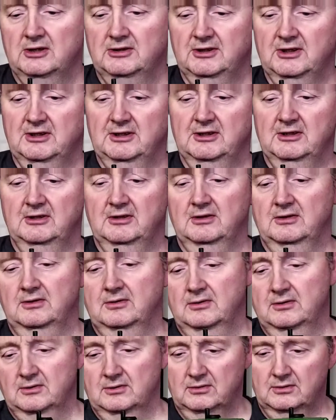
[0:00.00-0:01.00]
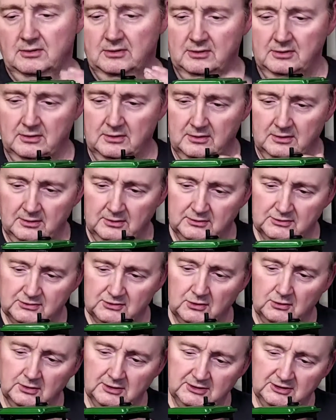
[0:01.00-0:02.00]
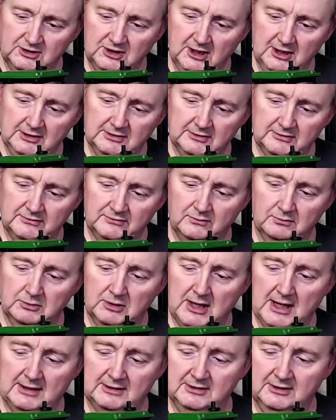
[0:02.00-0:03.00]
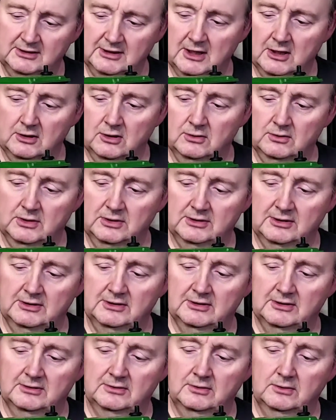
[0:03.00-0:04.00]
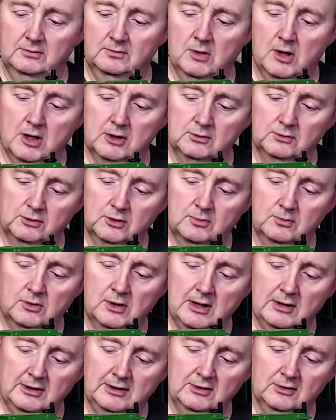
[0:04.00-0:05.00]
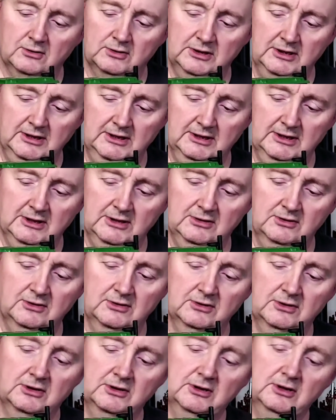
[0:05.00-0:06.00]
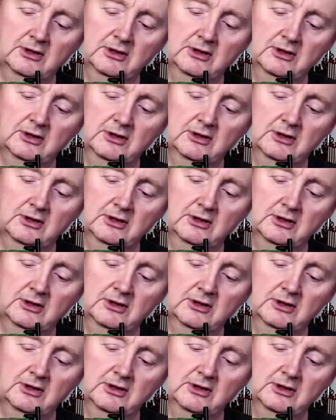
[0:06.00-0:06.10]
Then it slowly changes from black to yellow, and then the model number out here on the end